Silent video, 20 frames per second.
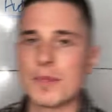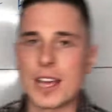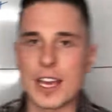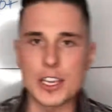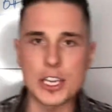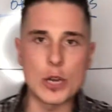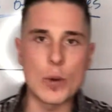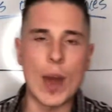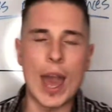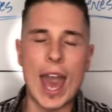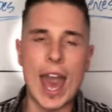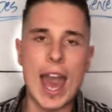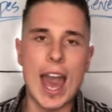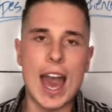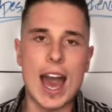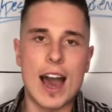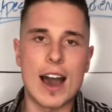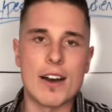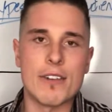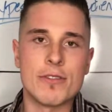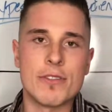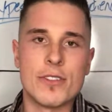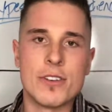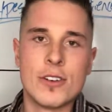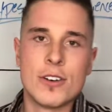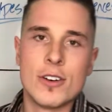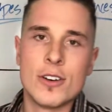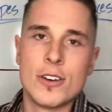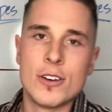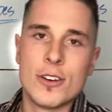that you have,
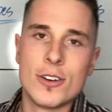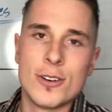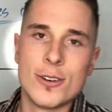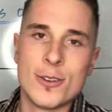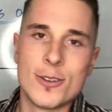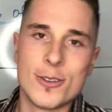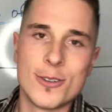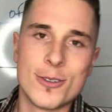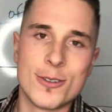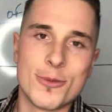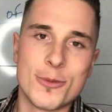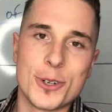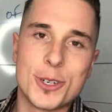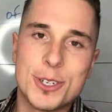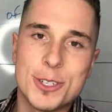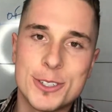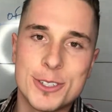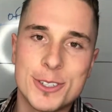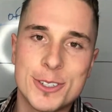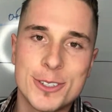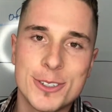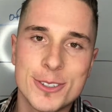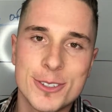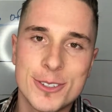which is